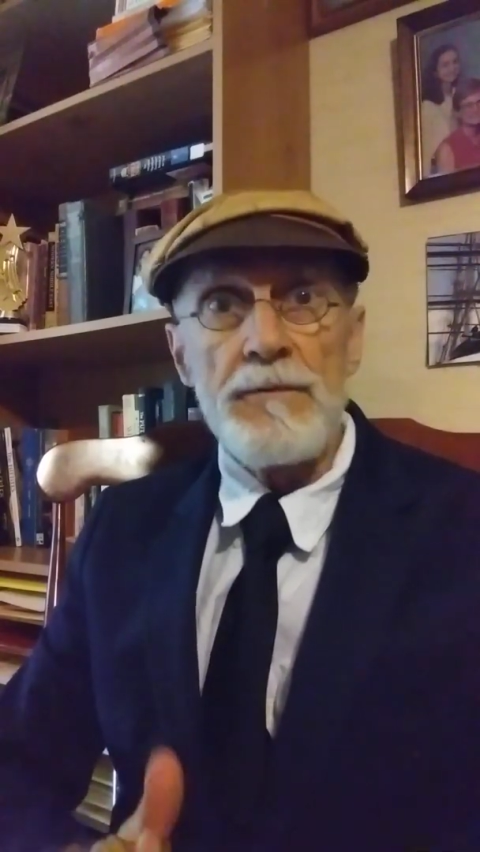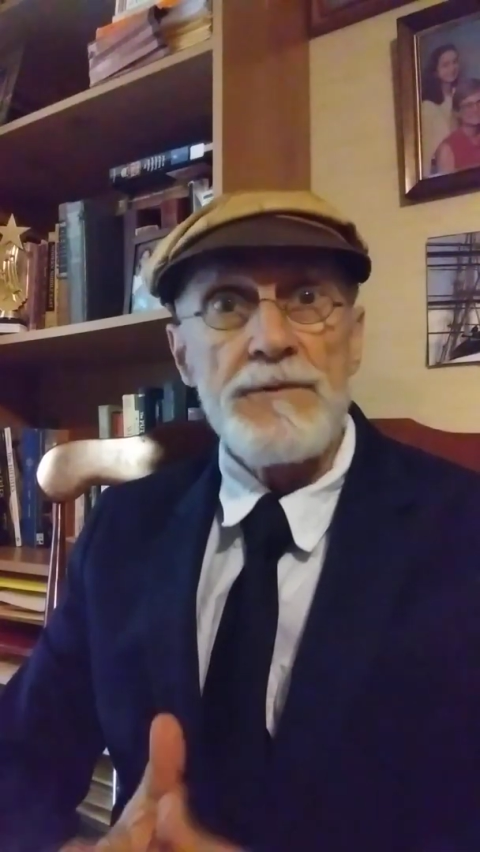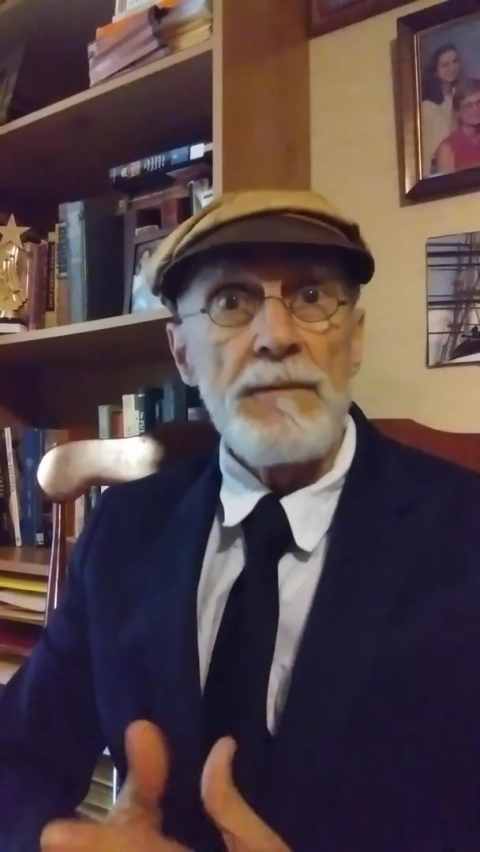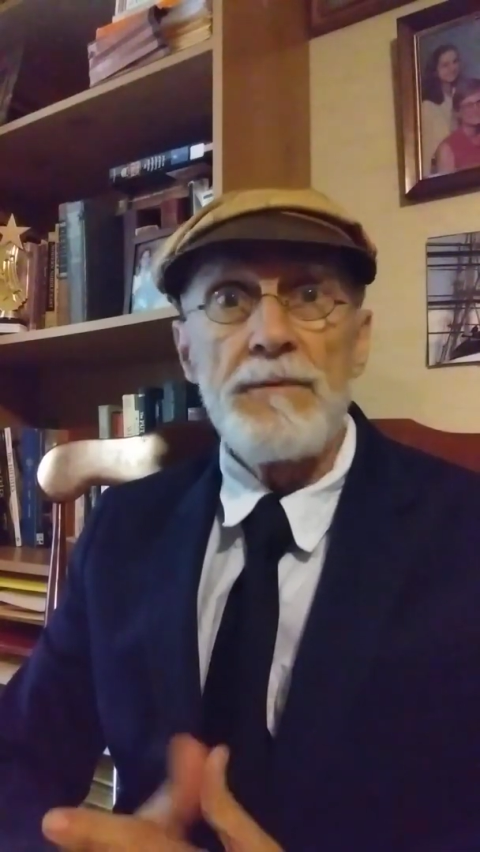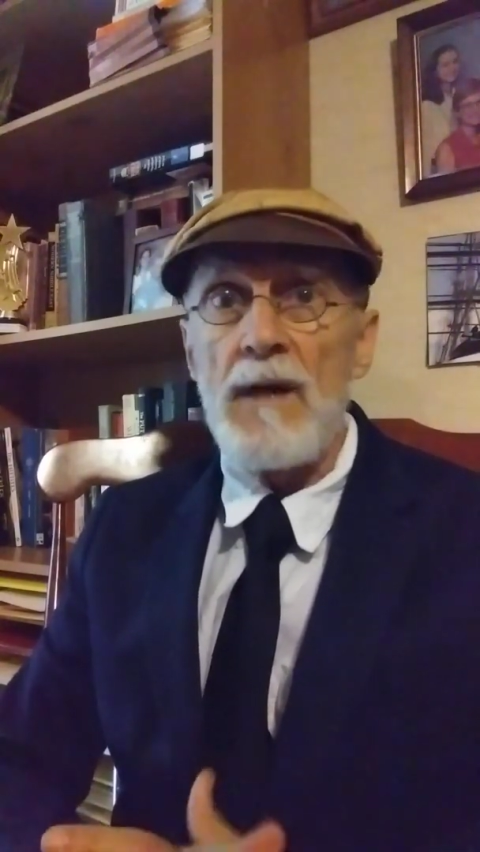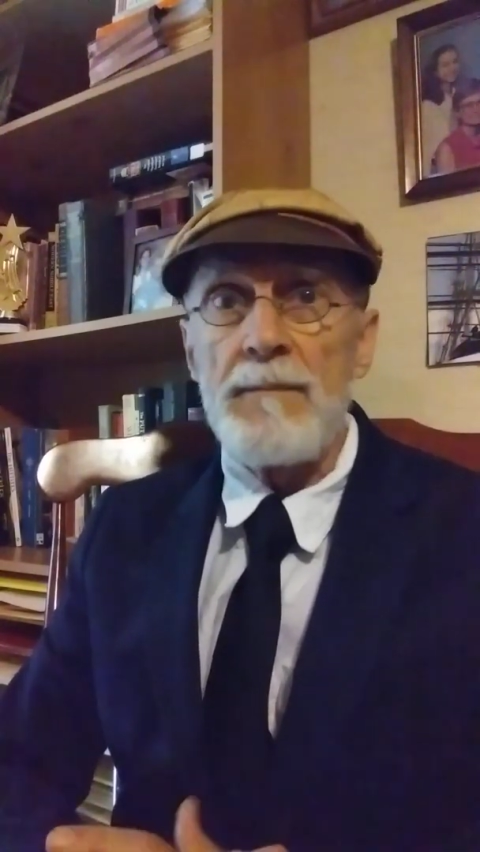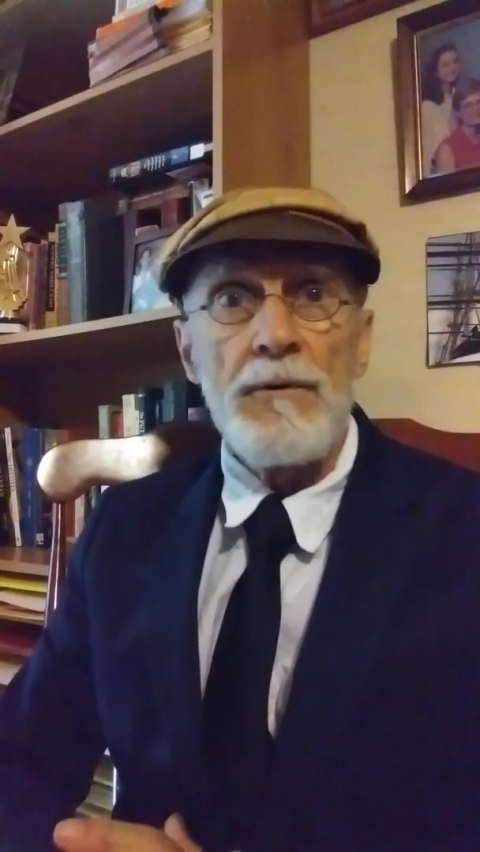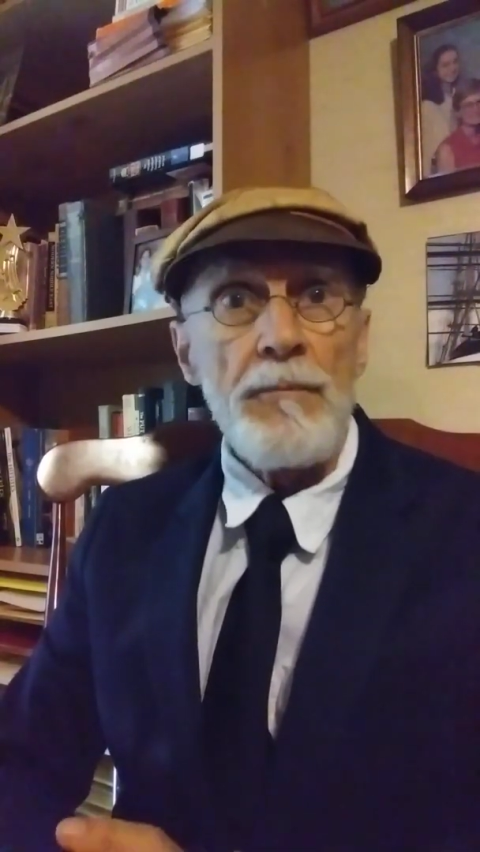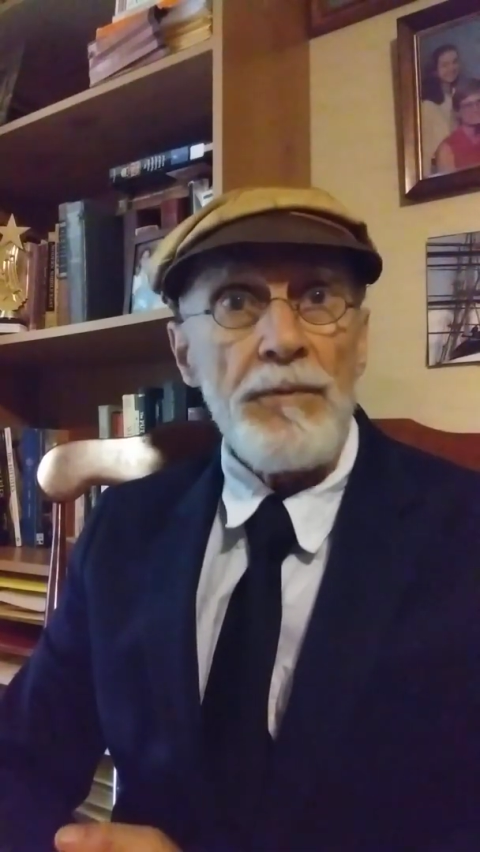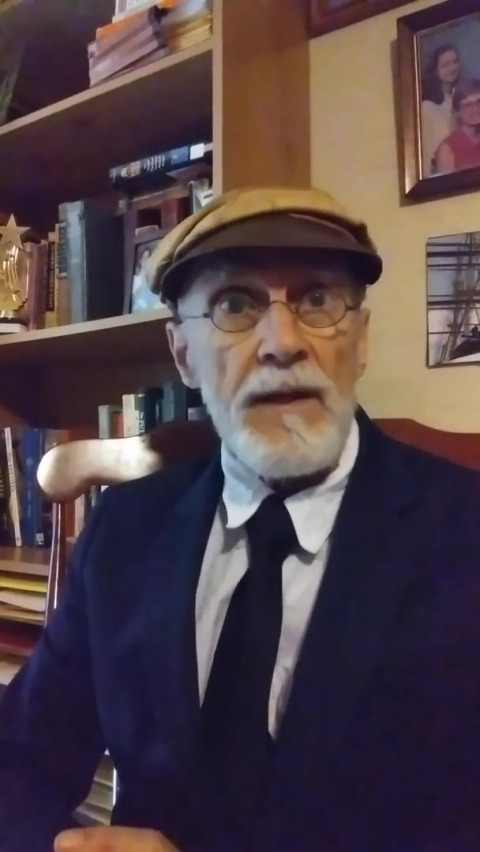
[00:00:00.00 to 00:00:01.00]

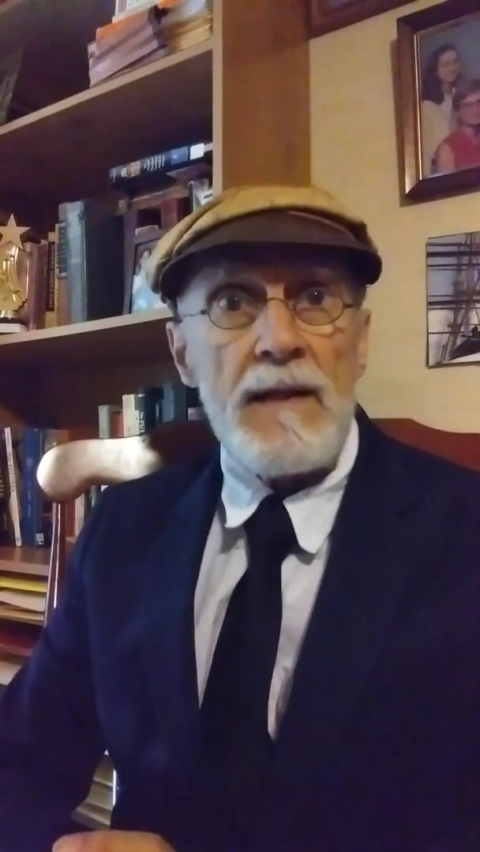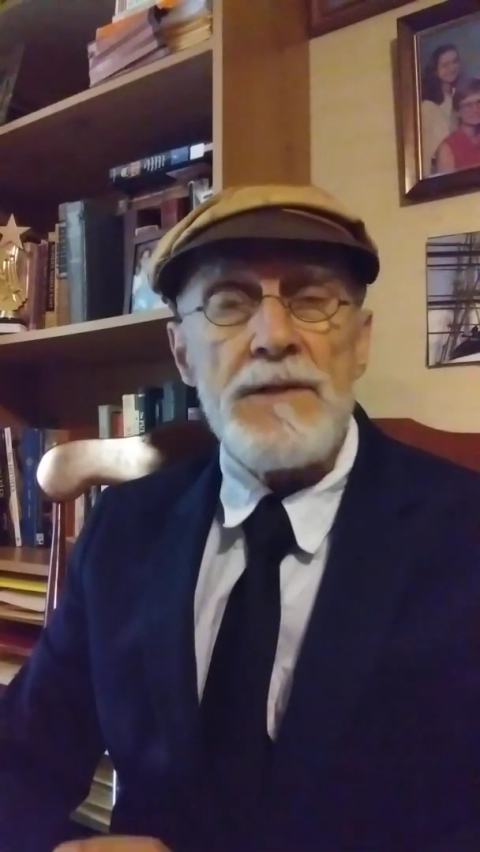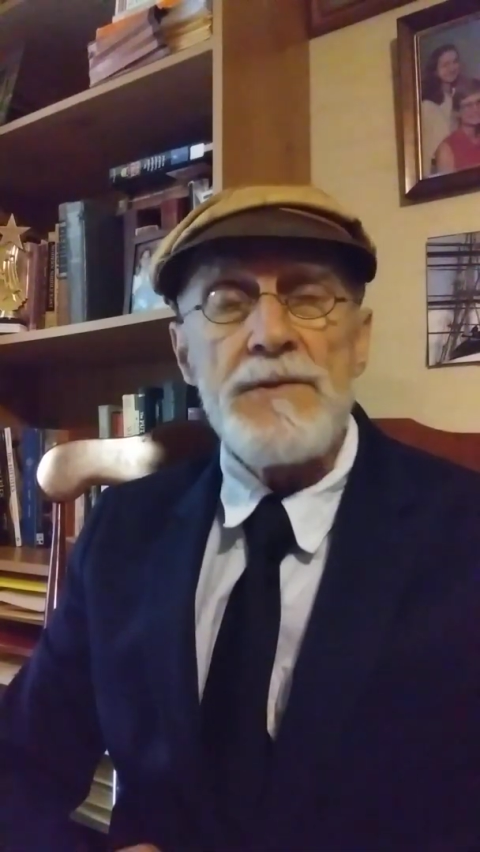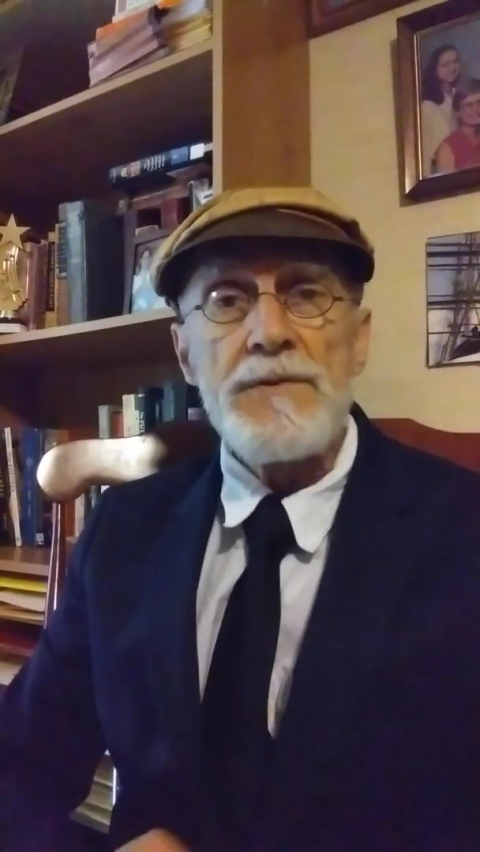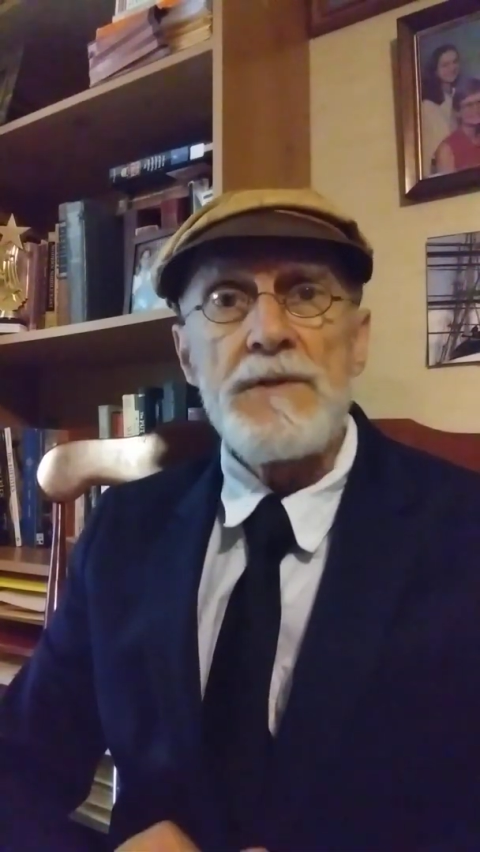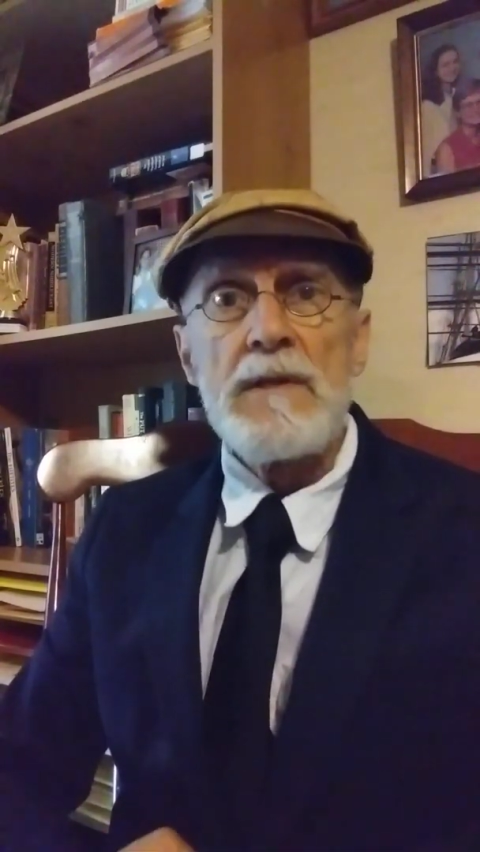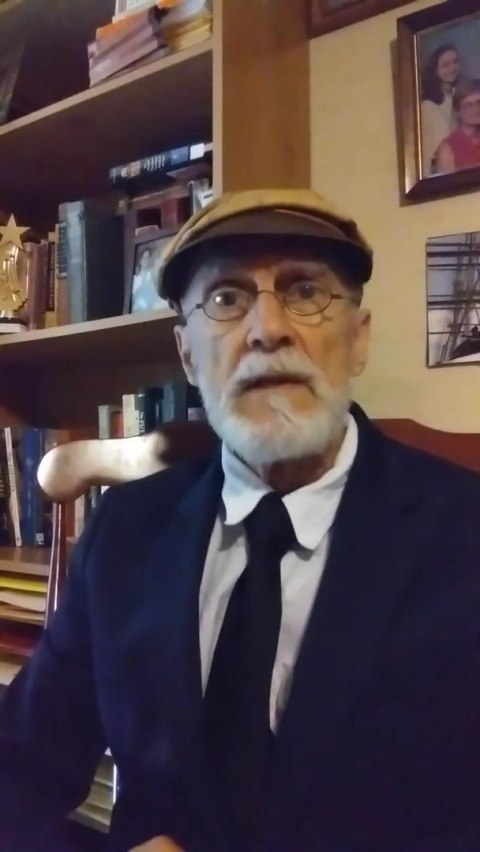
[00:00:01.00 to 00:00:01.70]
subtropical plants